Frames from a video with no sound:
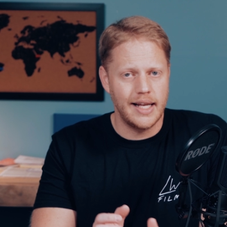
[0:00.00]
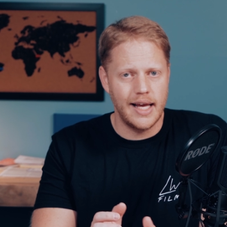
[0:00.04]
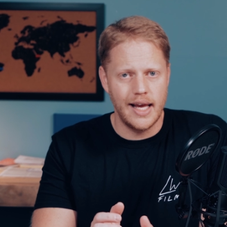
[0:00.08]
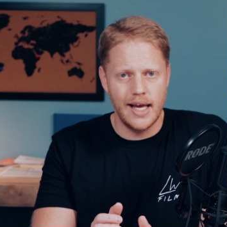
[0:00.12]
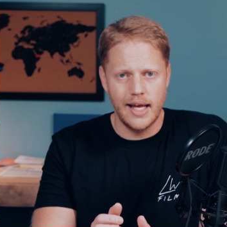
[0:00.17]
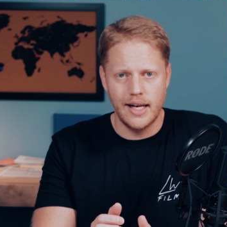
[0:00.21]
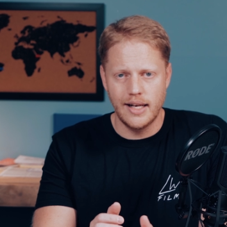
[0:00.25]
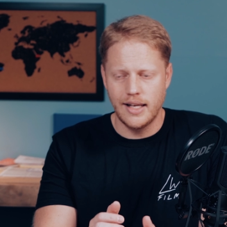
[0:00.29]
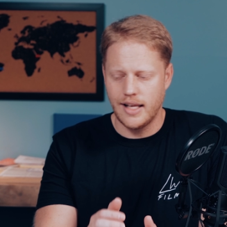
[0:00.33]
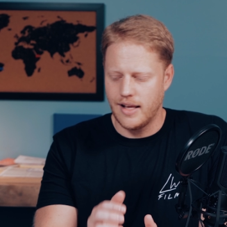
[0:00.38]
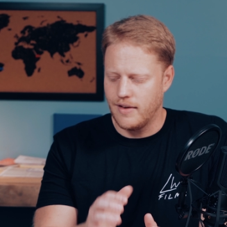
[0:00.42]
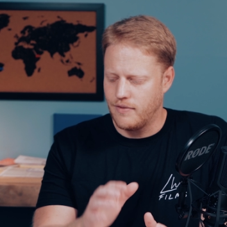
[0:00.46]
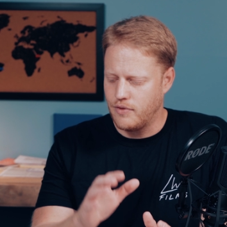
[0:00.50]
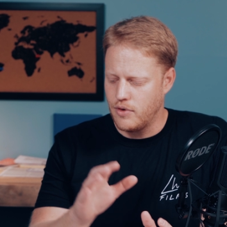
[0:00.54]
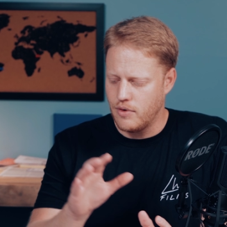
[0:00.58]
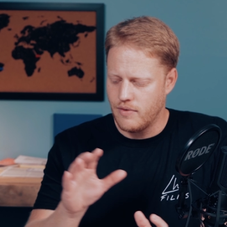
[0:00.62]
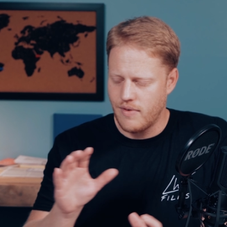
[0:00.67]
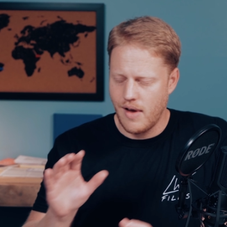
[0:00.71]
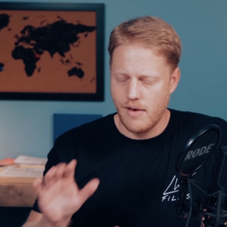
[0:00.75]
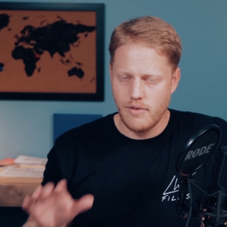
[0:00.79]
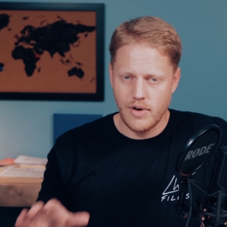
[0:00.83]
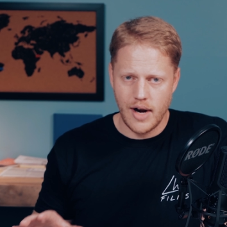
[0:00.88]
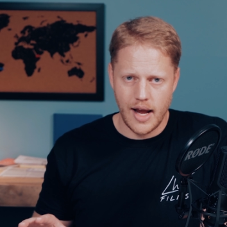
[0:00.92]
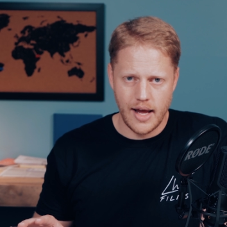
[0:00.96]
and if
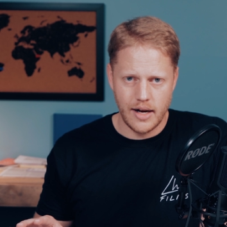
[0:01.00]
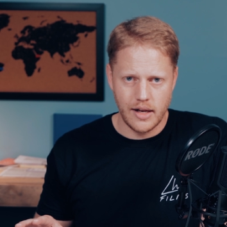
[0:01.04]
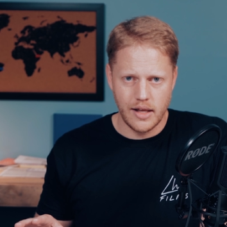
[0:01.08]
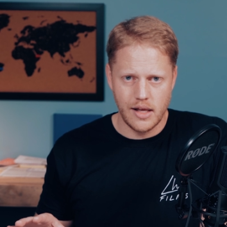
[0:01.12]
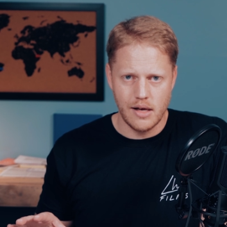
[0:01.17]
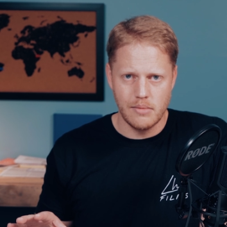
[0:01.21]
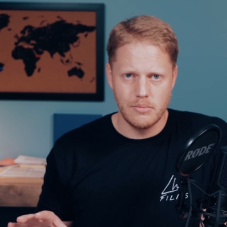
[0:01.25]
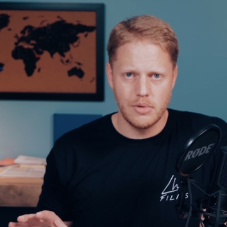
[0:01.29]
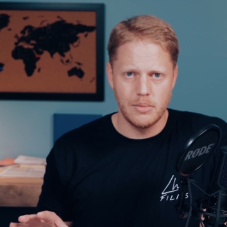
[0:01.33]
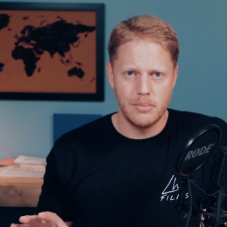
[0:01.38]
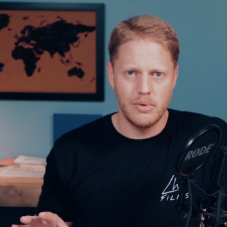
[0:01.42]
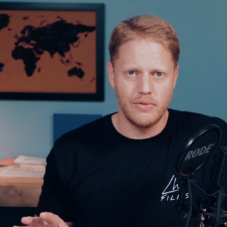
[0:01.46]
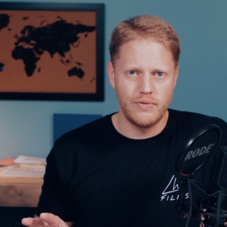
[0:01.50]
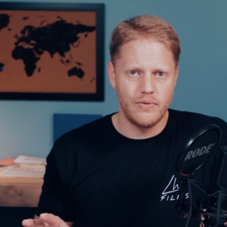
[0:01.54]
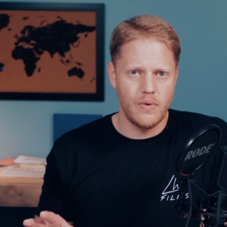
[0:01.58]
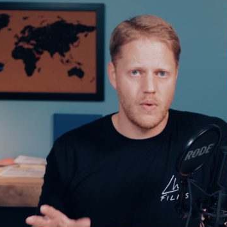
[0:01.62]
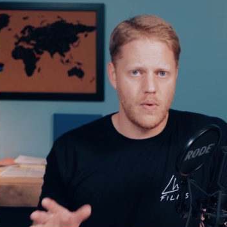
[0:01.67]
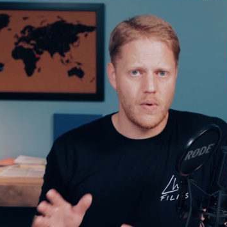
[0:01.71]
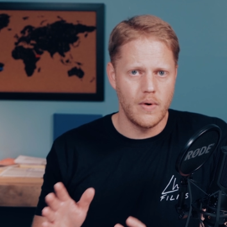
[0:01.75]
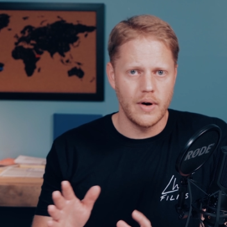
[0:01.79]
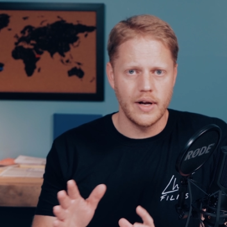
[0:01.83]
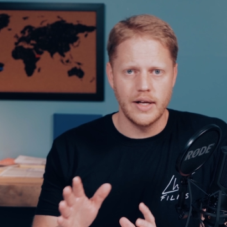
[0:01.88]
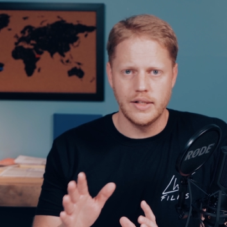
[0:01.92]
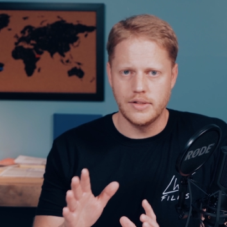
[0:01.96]
you've ever had a gimbal
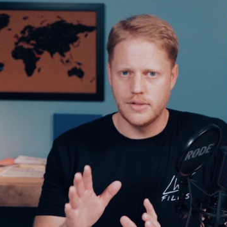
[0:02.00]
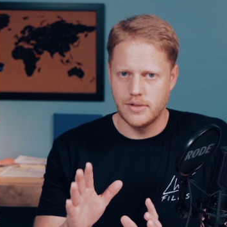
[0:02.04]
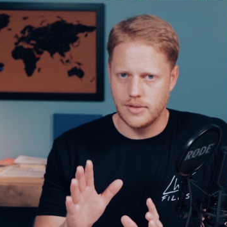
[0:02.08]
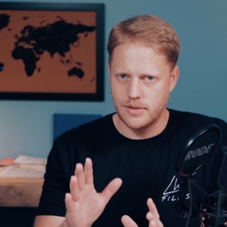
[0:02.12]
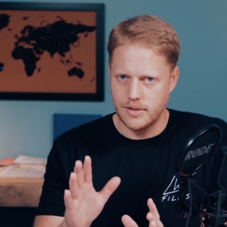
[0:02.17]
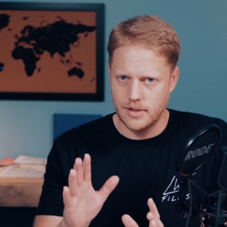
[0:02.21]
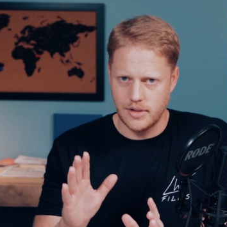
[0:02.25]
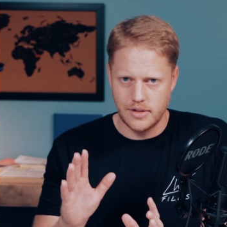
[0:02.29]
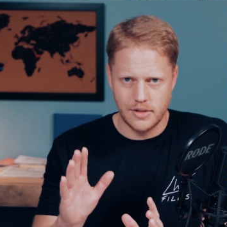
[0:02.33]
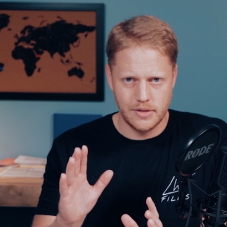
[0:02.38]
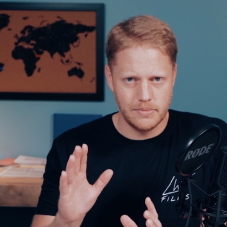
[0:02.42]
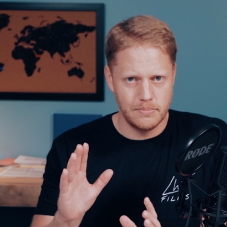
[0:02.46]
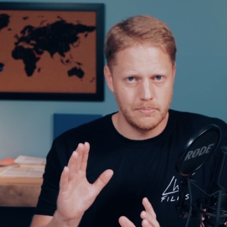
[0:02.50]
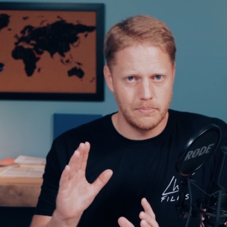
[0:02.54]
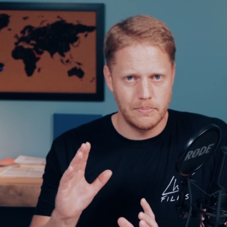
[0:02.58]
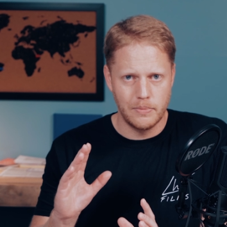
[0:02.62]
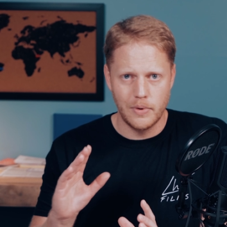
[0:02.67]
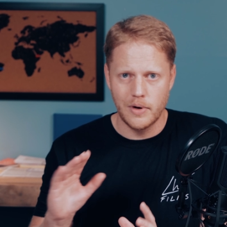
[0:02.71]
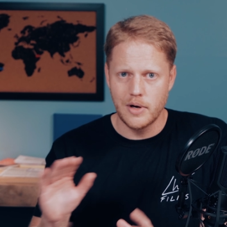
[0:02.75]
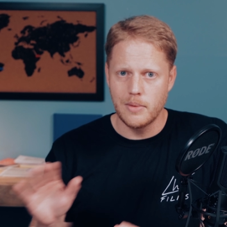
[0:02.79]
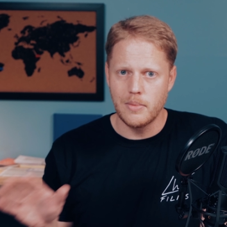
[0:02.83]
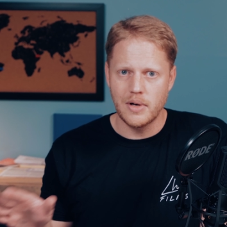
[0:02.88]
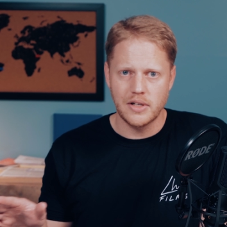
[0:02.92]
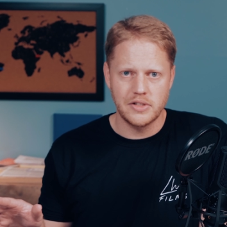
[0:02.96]
before, it's
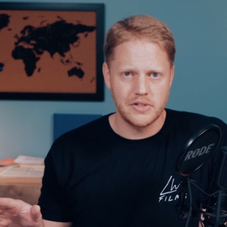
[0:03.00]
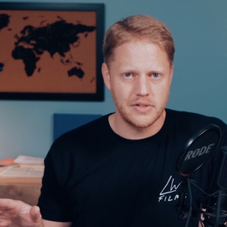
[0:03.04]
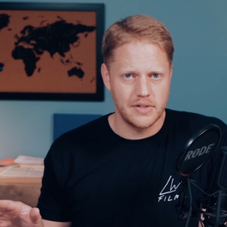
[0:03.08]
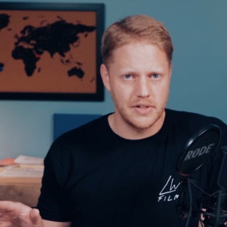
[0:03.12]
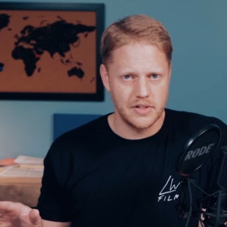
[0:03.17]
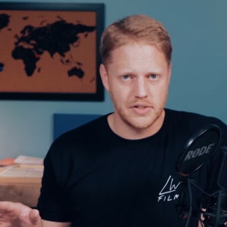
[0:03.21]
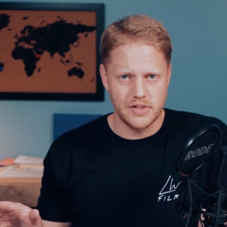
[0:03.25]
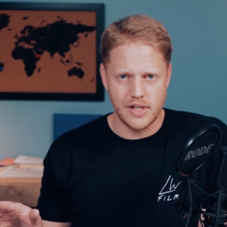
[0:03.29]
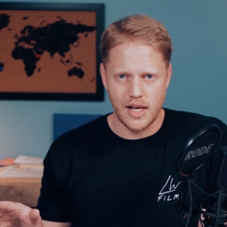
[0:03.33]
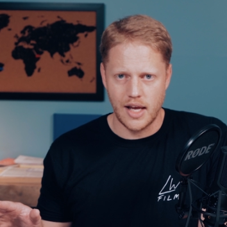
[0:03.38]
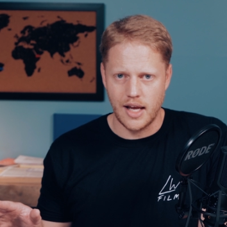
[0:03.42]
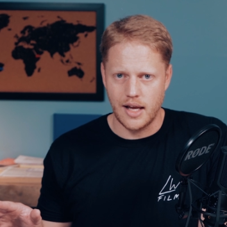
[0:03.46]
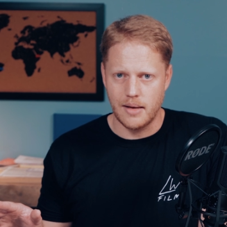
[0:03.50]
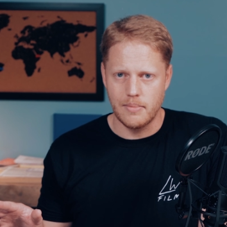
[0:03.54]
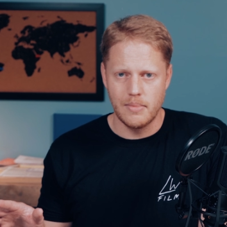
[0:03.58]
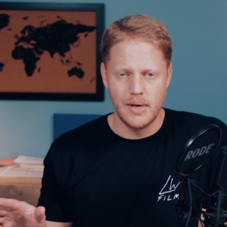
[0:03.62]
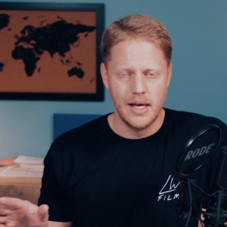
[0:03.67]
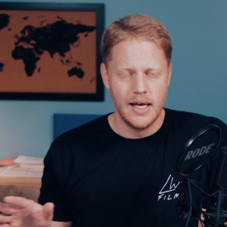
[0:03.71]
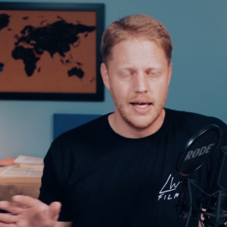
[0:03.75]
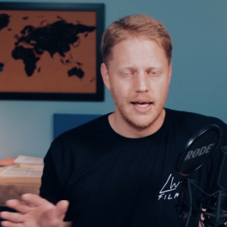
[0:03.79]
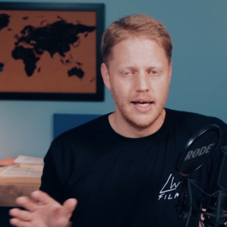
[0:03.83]
pretty much the same.